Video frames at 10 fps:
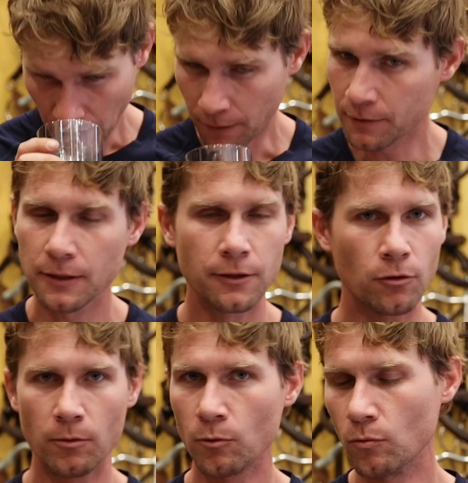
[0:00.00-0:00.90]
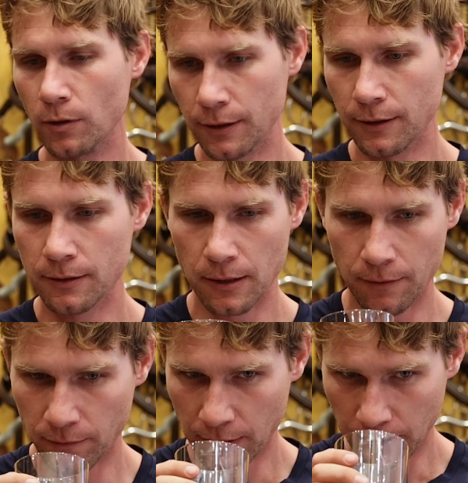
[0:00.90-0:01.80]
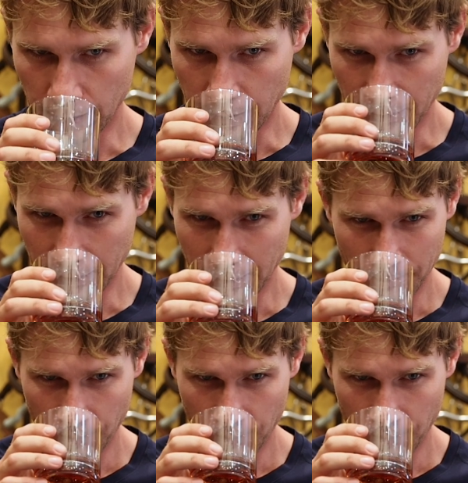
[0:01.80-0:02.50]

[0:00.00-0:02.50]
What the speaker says: Obviously your normal woods and vanilla, but